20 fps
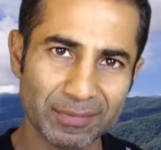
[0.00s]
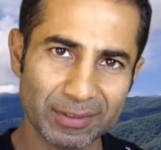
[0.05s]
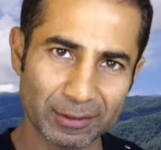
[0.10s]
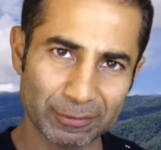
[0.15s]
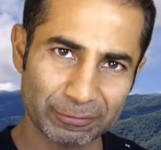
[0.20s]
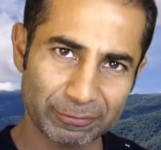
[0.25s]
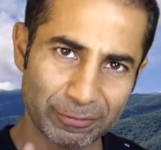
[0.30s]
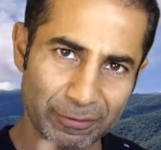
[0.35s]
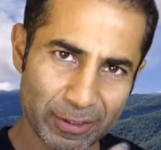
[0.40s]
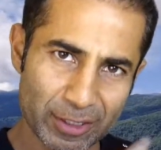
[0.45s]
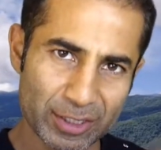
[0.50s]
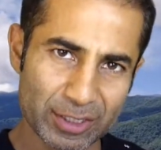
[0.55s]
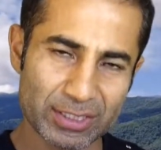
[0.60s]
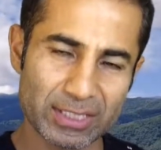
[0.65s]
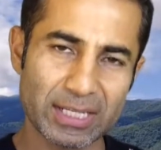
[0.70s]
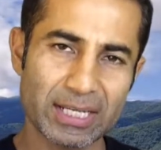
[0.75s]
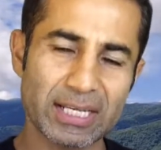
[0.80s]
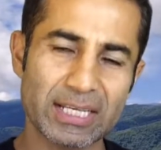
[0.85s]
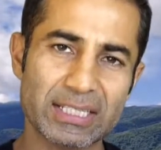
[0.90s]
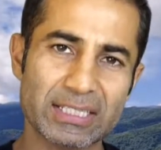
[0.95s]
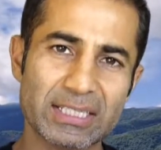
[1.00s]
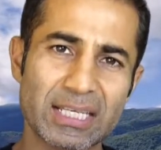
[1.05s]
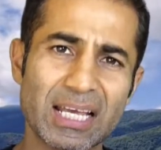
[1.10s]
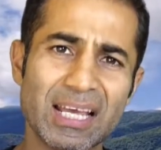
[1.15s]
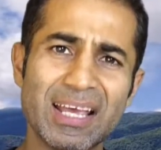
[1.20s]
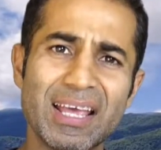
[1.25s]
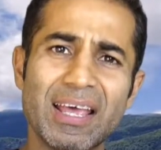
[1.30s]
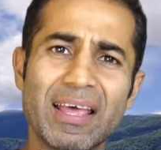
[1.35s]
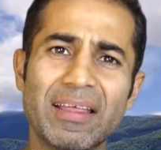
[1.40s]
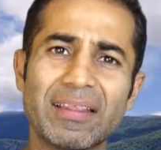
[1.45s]
The first is
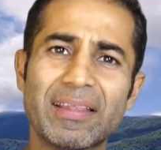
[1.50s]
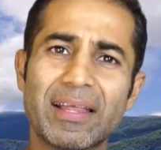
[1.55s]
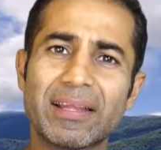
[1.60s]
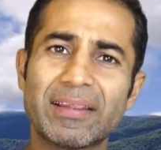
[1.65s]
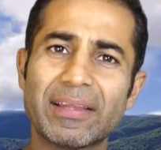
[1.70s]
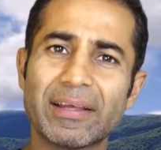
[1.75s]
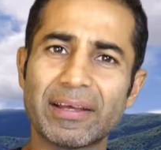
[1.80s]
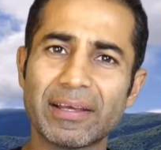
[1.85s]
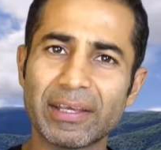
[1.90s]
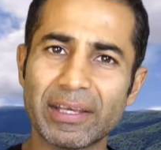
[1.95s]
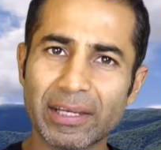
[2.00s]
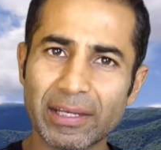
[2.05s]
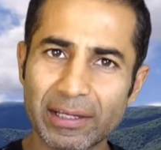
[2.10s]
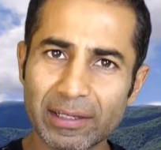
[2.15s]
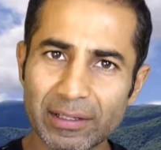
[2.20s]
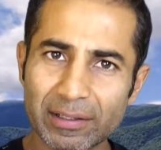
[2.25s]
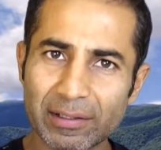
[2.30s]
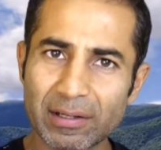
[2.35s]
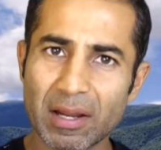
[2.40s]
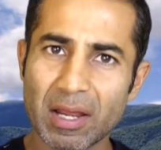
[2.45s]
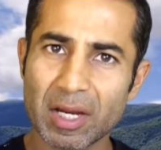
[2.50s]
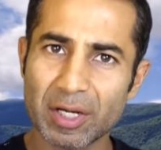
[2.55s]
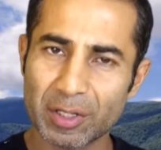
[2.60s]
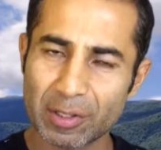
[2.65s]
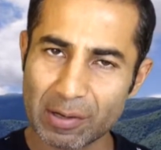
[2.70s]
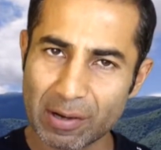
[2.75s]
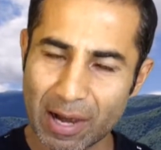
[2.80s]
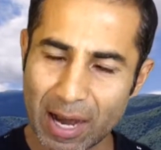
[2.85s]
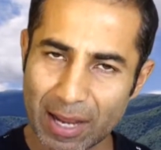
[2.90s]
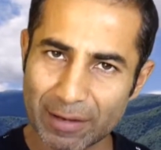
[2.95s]
that the air
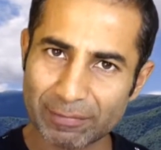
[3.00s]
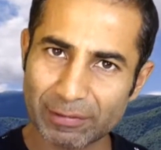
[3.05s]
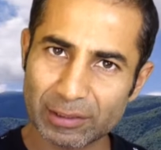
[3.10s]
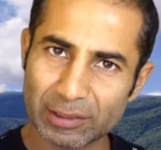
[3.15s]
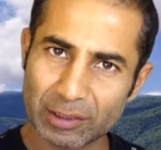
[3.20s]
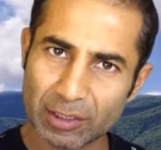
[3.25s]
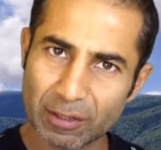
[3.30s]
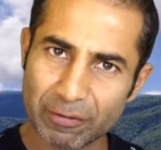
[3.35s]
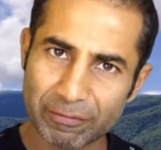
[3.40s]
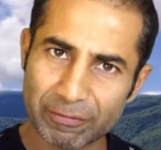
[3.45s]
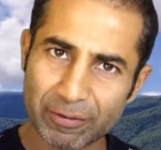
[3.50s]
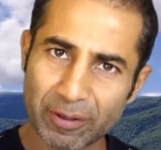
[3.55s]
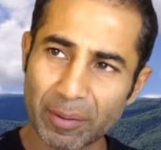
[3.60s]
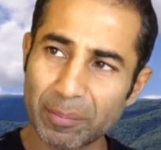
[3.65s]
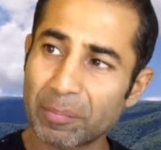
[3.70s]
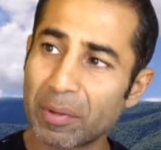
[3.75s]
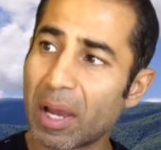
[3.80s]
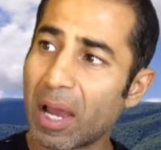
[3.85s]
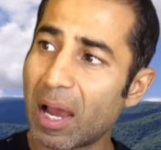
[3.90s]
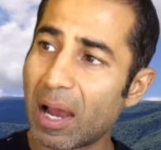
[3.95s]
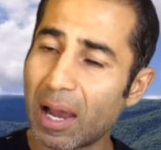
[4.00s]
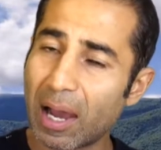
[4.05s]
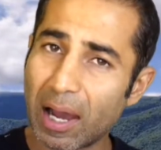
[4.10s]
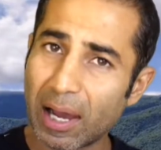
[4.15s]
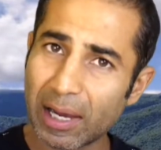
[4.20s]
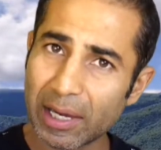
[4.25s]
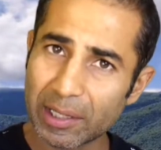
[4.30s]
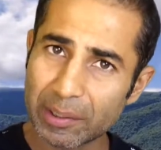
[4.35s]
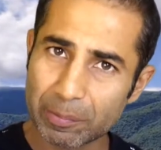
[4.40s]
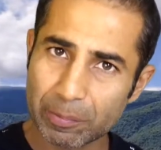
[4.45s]
travels from
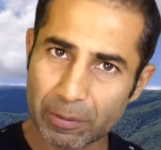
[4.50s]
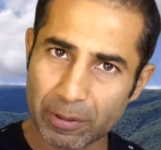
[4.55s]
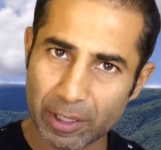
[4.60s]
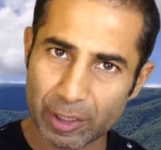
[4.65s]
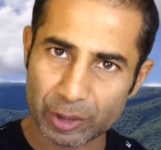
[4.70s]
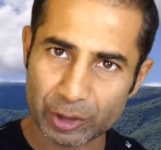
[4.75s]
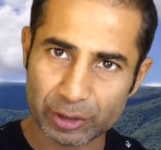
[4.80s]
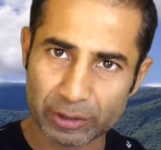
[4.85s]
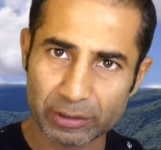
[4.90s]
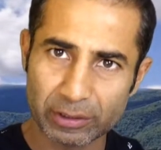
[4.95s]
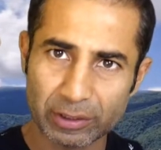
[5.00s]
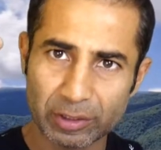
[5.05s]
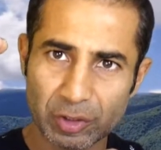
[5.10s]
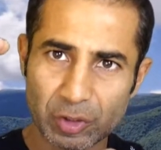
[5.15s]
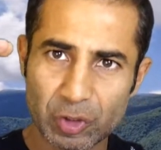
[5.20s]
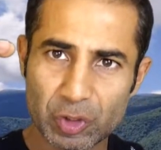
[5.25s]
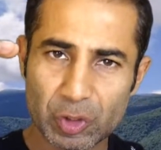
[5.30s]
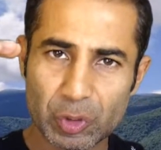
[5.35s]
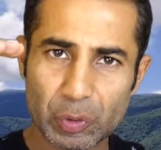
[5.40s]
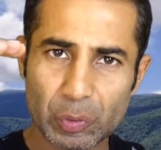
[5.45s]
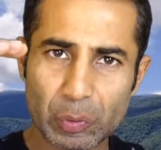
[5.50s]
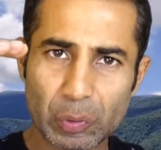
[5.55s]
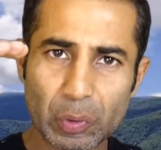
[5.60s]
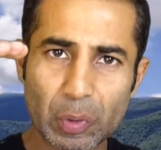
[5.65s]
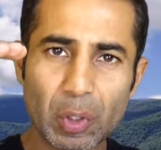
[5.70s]
high pressure to